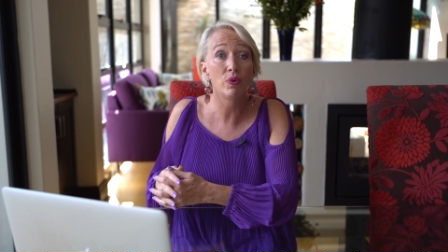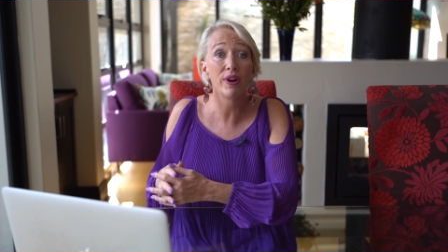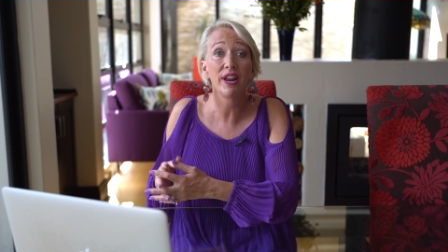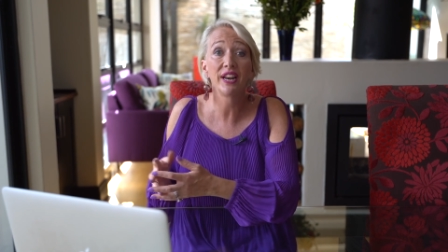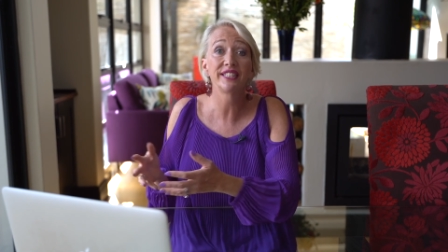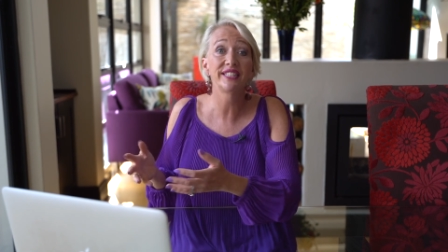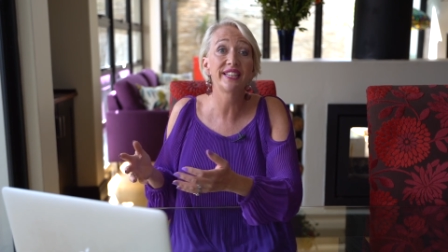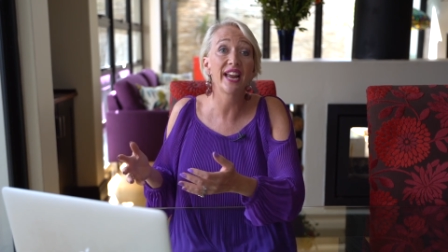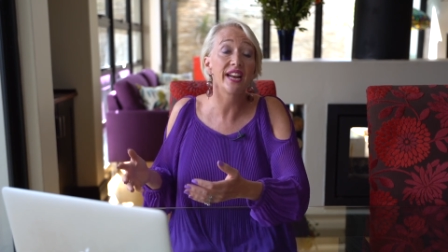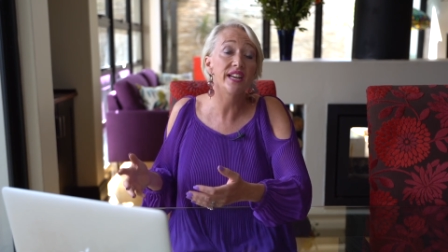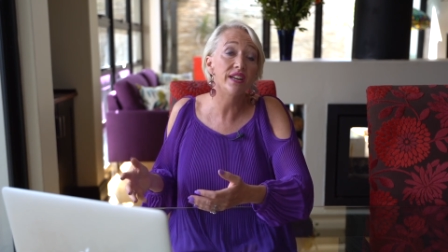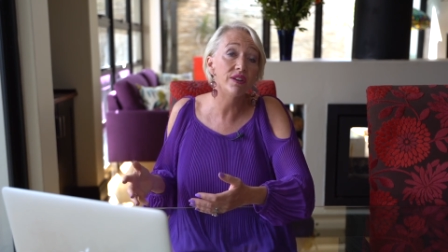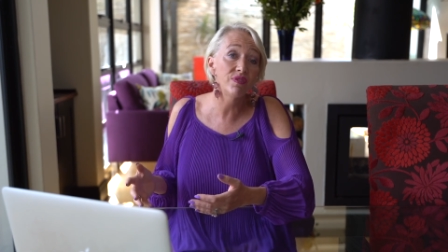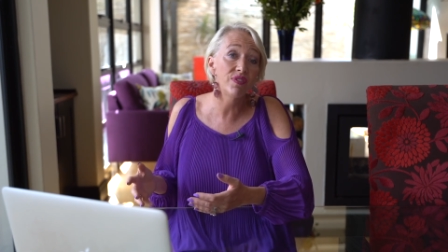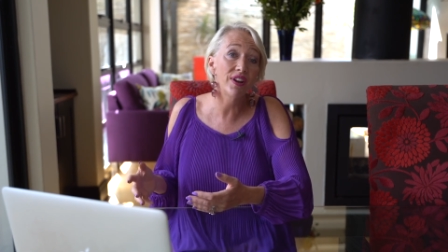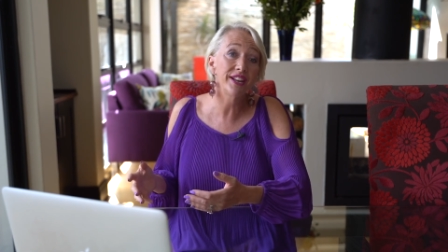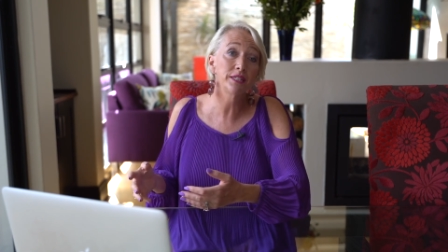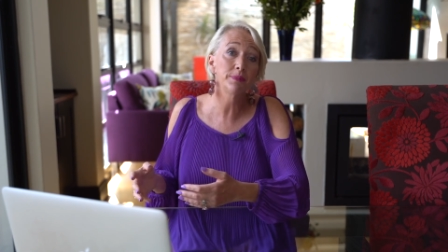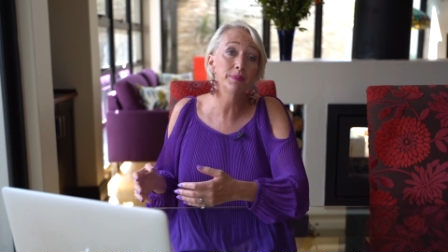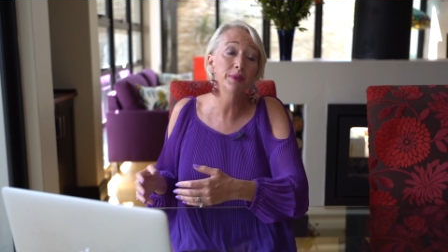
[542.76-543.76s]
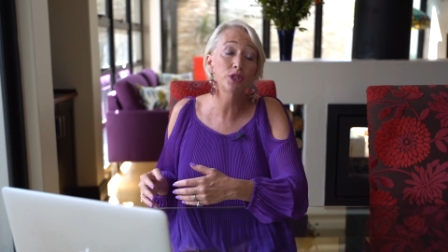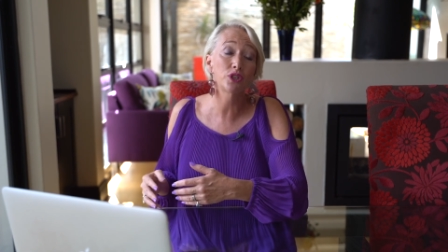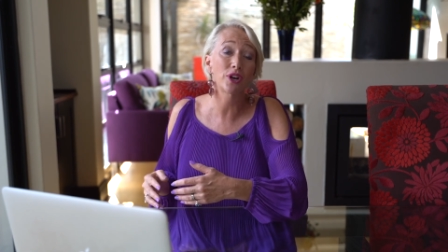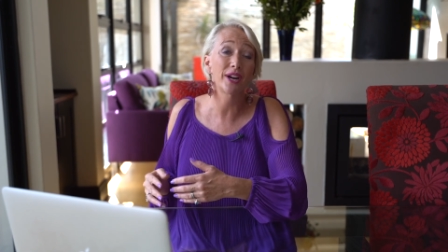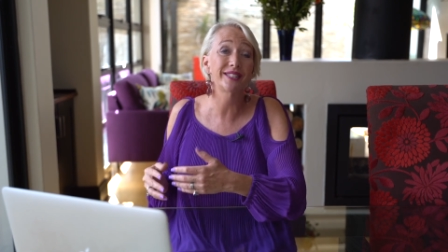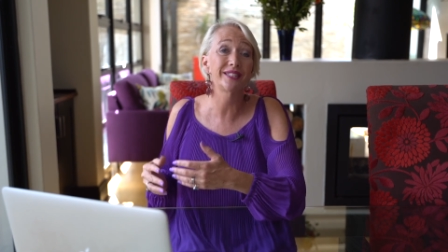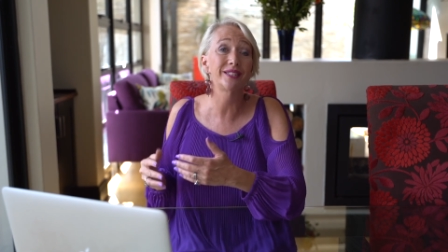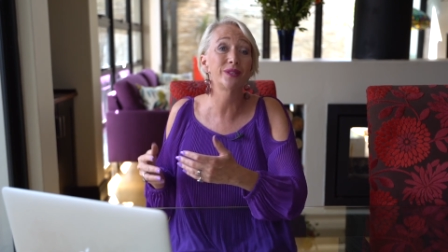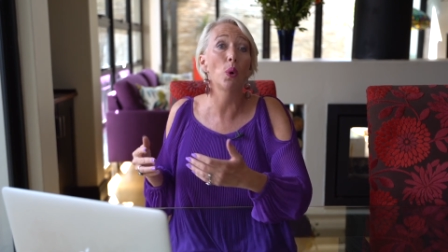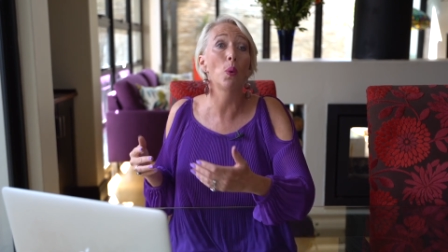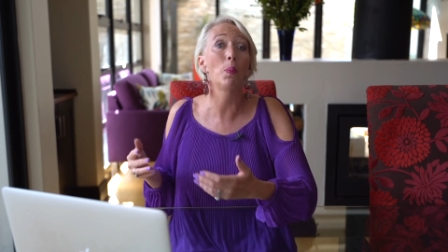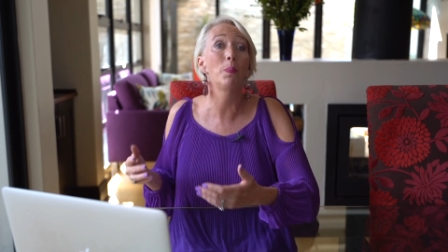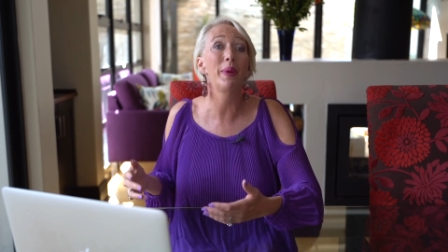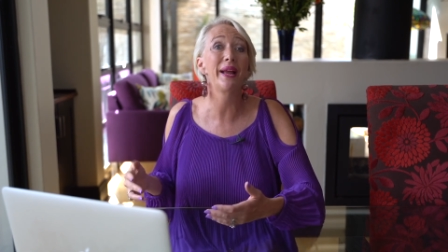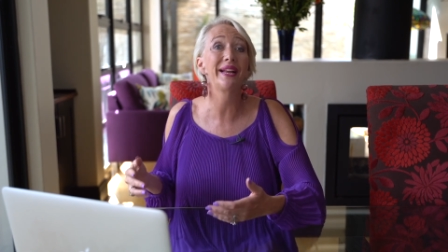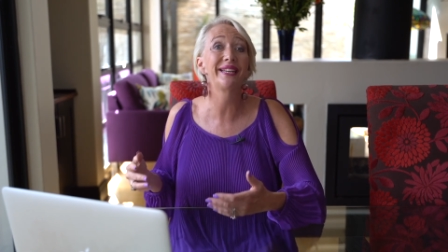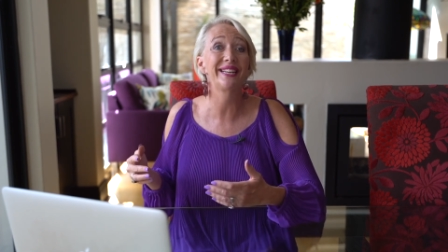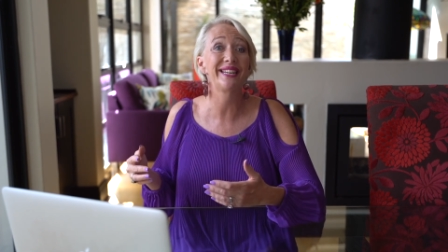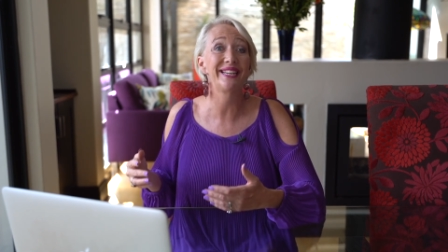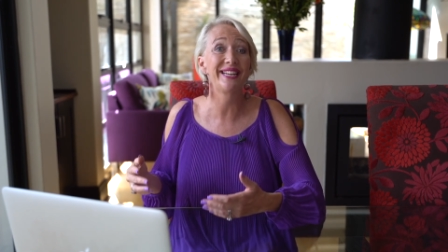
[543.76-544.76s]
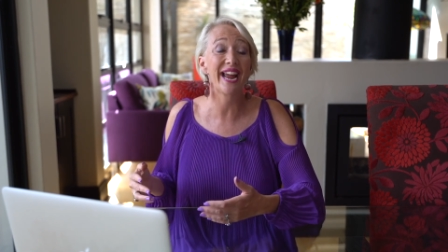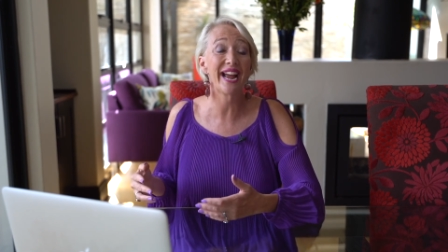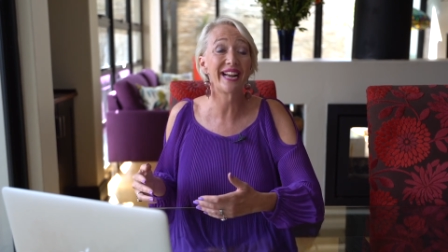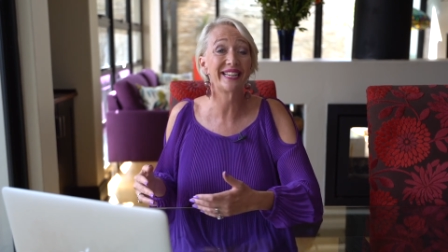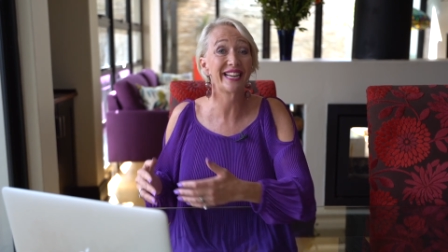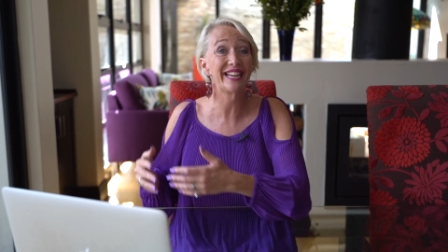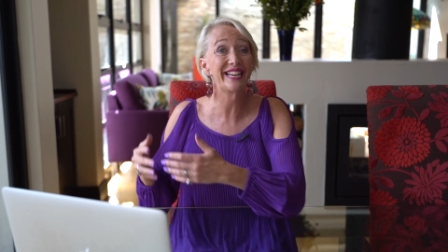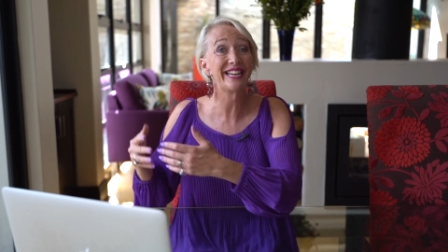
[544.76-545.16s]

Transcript: real estate investment trusts, or better yet,